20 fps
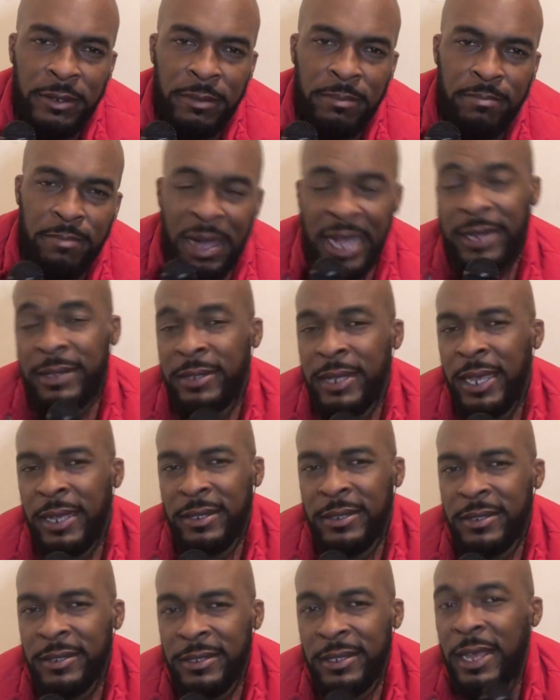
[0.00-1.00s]
Mike
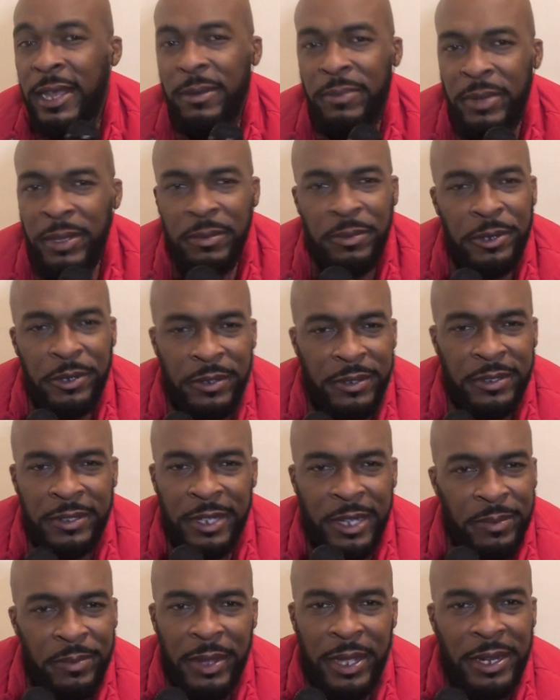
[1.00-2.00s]
Tyson. A lot of people used to
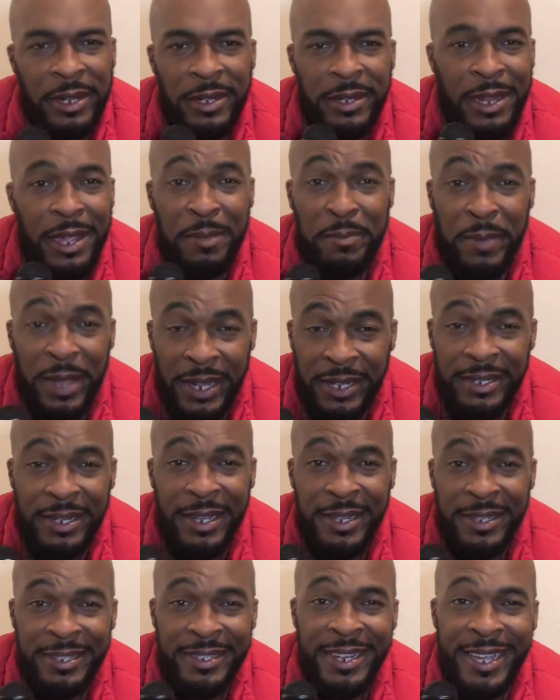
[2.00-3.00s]
tell me I look like Mike
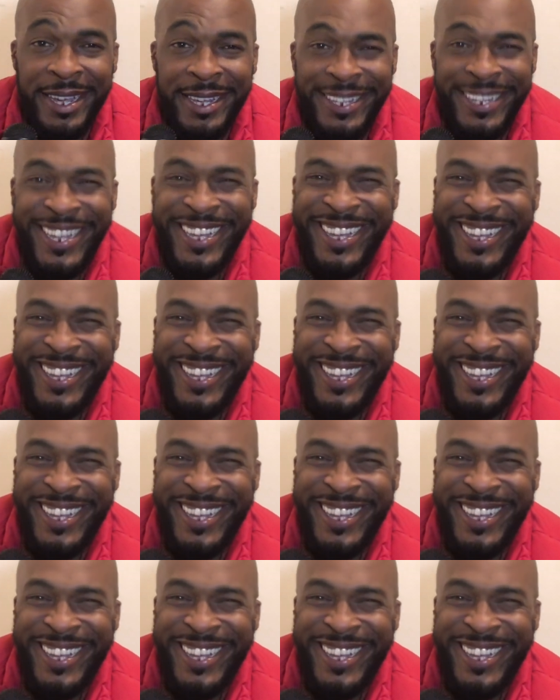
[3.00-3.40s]
Tyson ass.